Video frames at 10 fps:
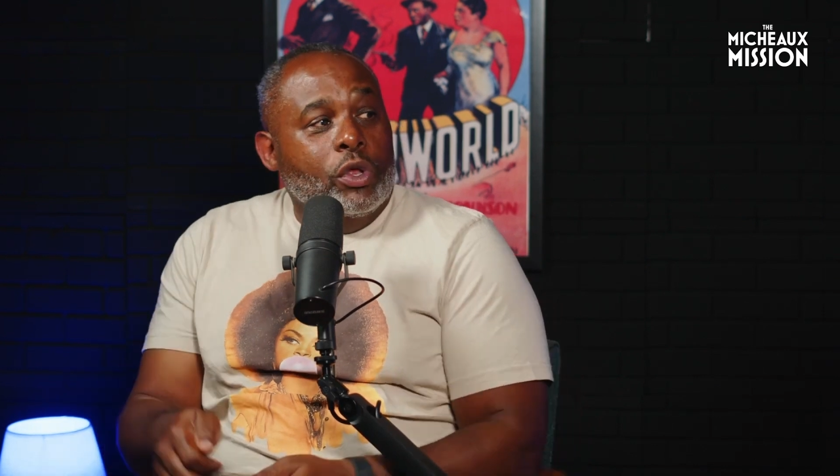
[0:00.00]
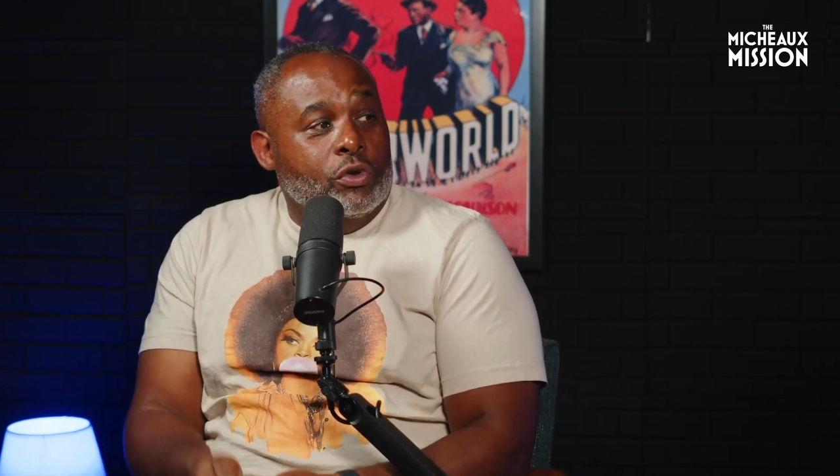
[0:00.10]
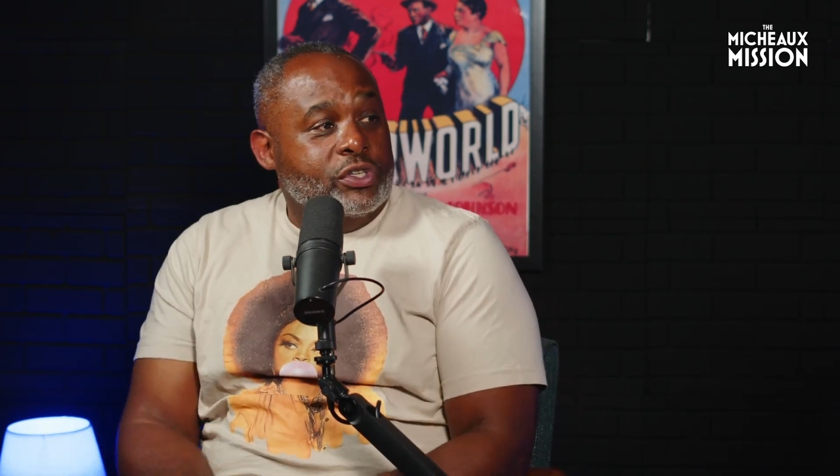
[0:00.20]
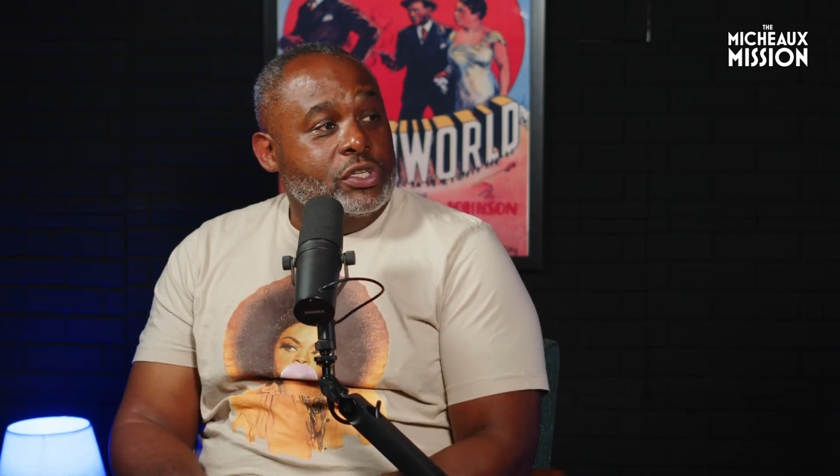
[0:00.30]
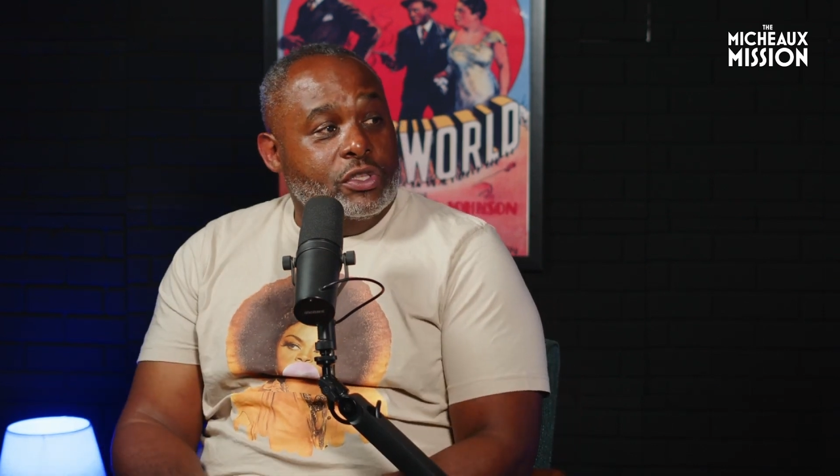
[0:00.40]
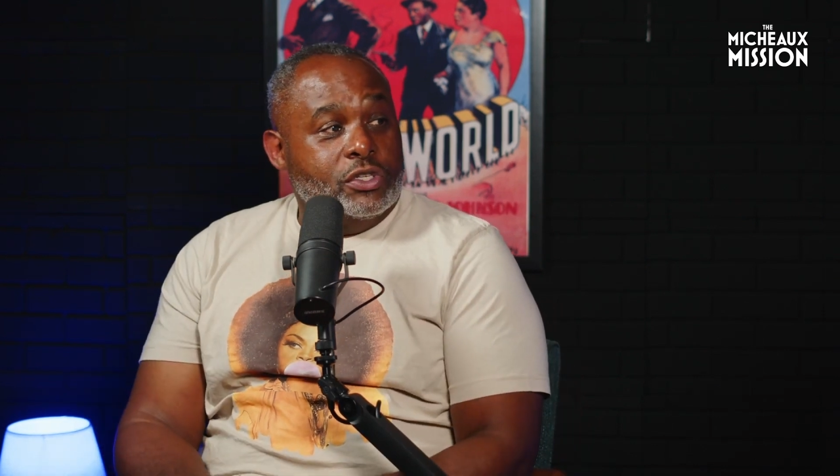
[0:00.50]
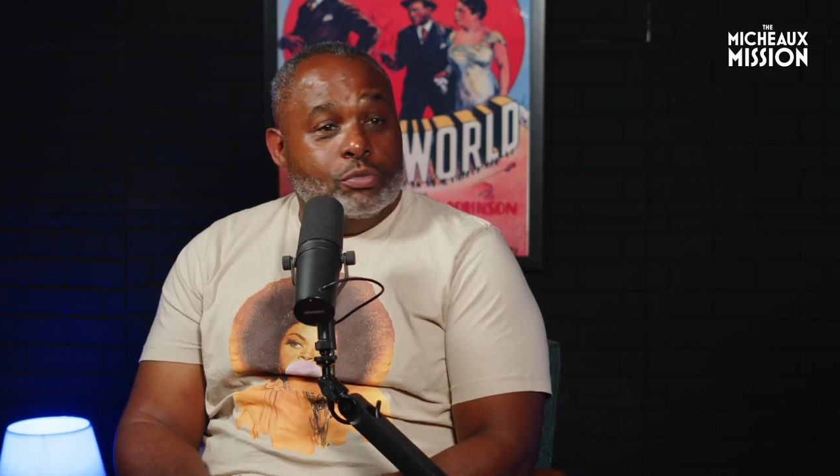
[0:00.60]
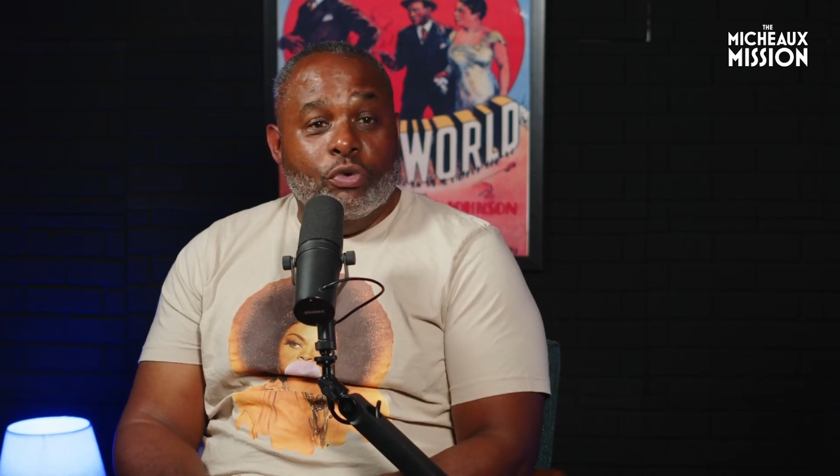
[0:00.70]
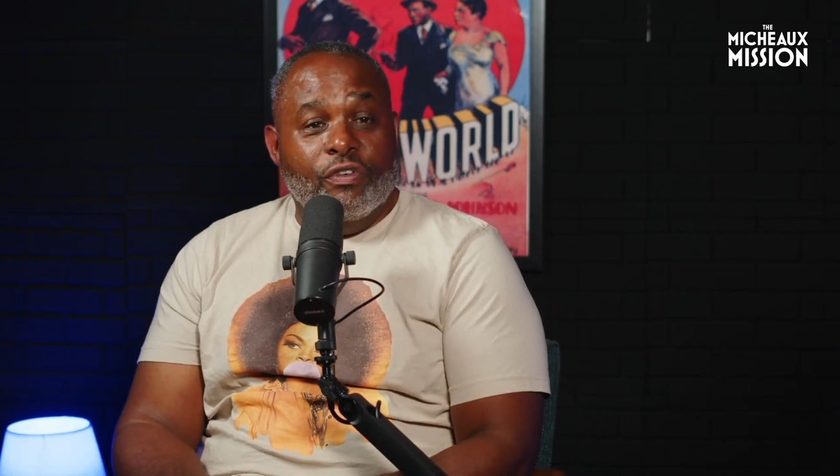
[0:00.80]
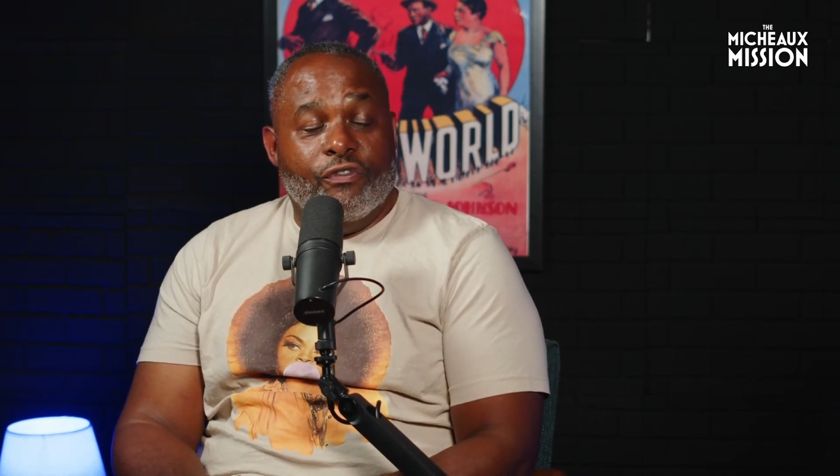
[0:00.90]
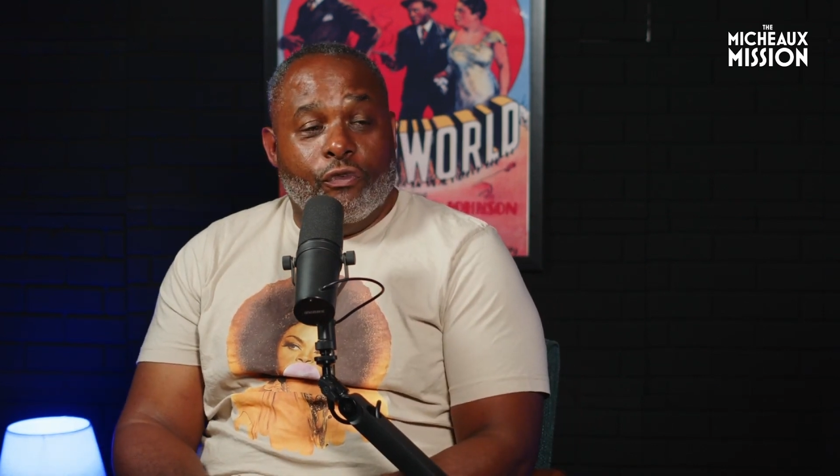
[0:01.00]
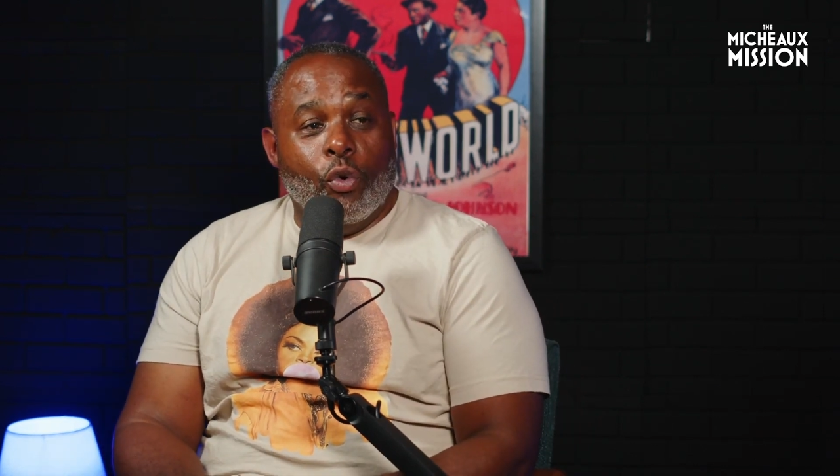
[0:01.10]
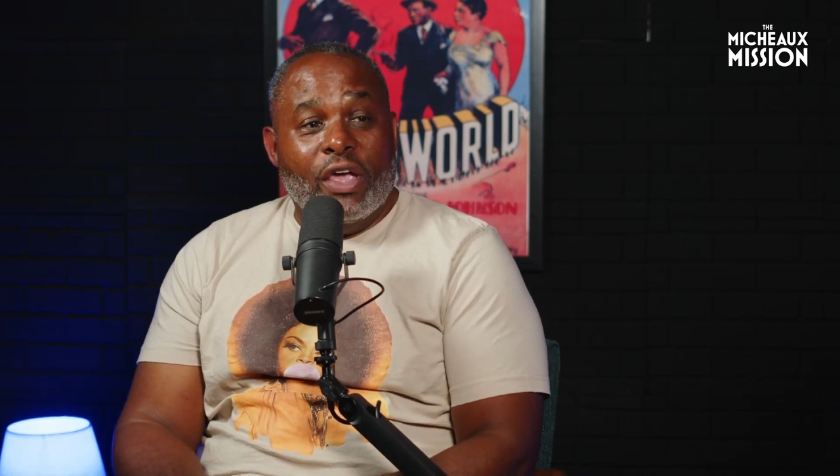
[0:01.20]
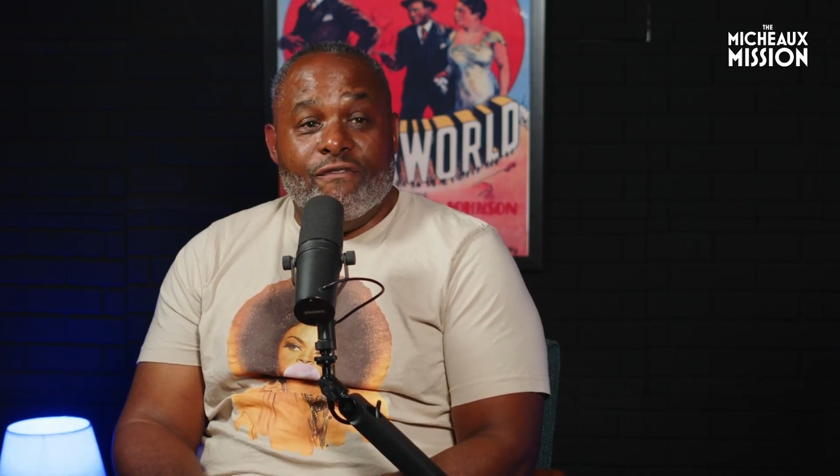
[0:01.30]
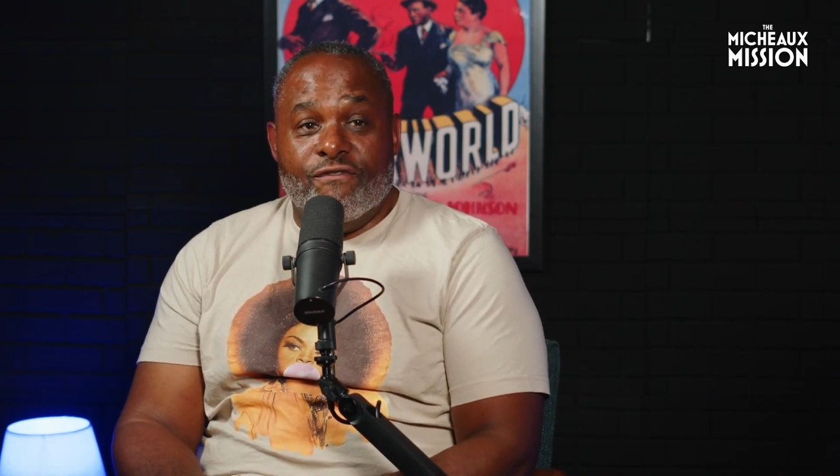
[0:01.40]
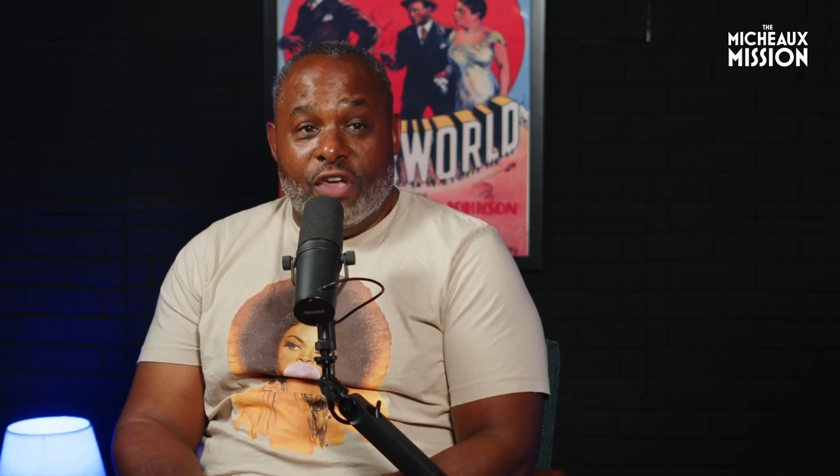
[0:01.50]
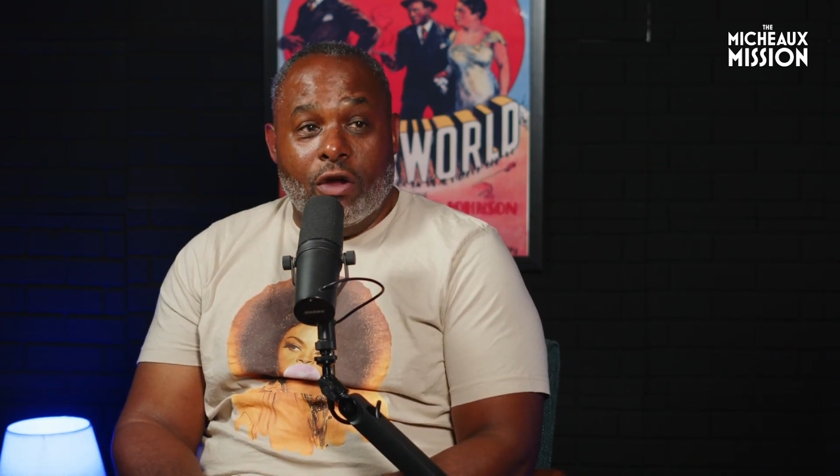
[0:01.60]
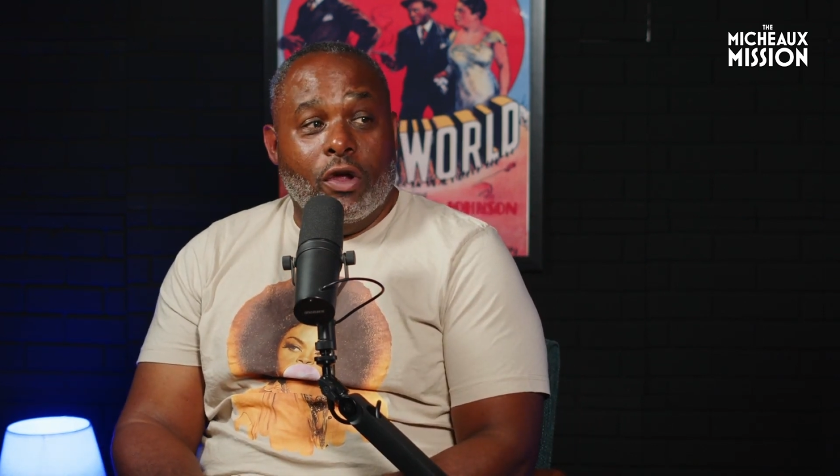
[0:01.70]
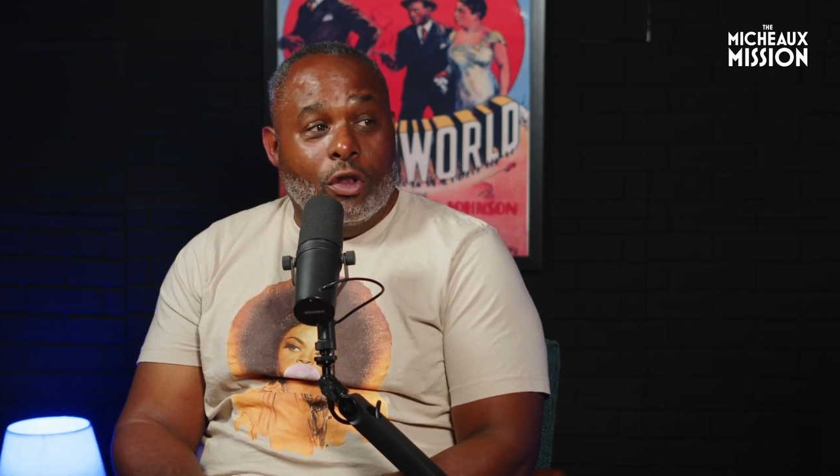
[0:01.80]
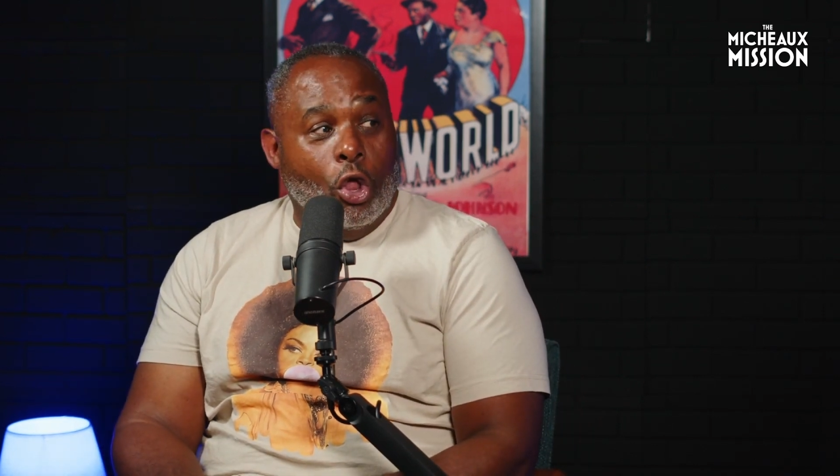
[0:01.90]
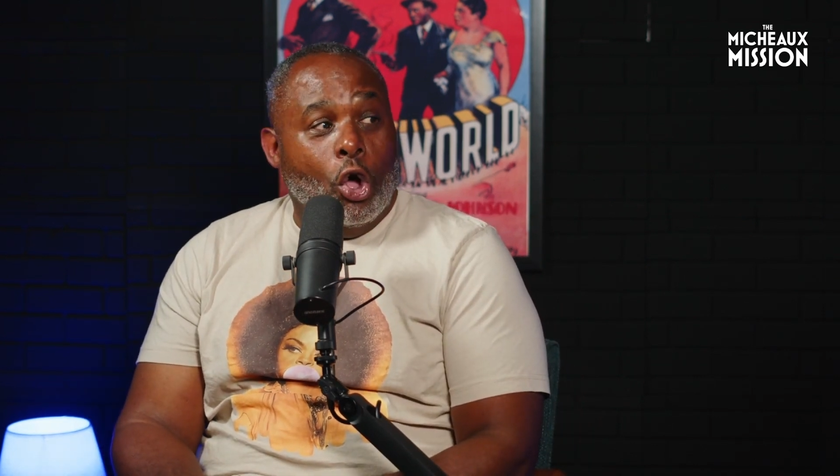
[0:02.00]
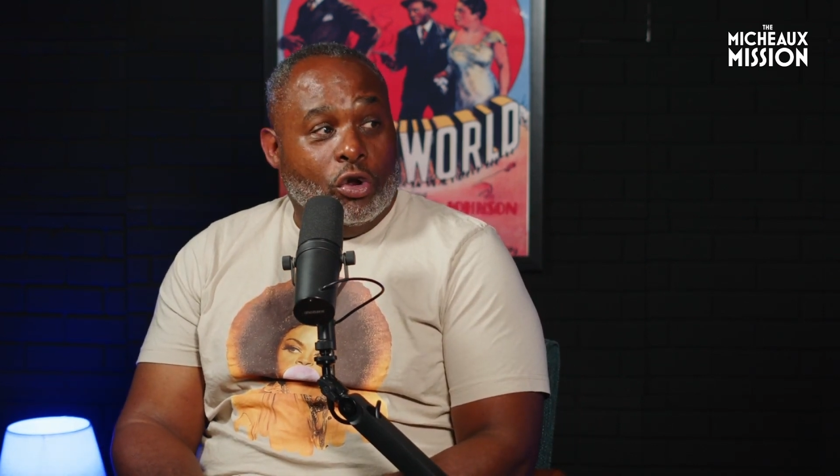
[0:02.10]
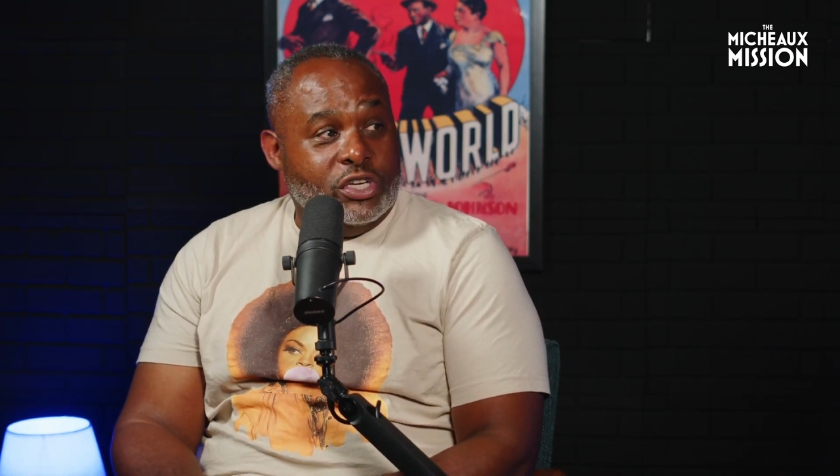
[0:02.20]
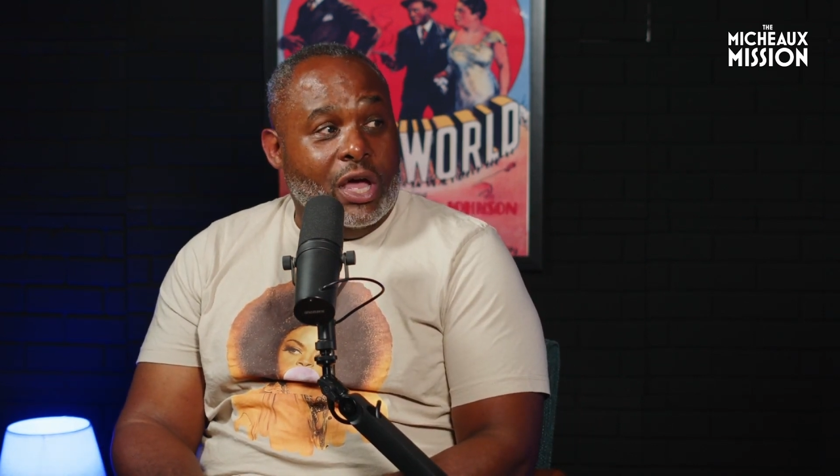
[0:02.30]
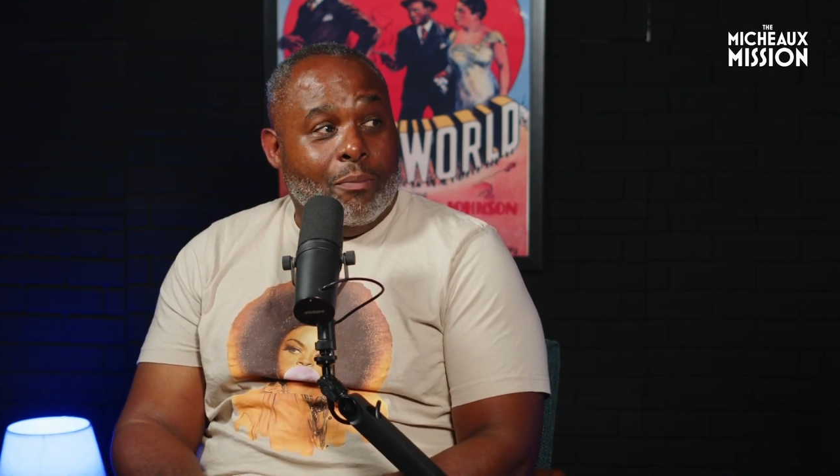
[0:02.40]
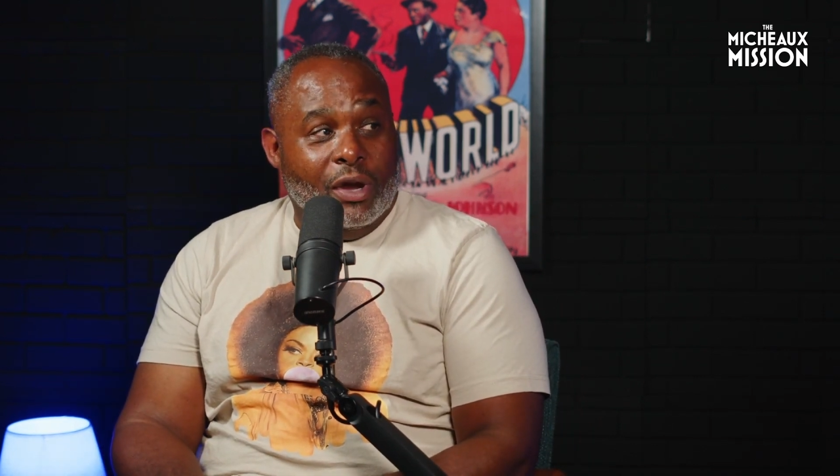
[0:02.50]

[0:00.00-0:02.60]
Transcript: don't see this movie for a very long time,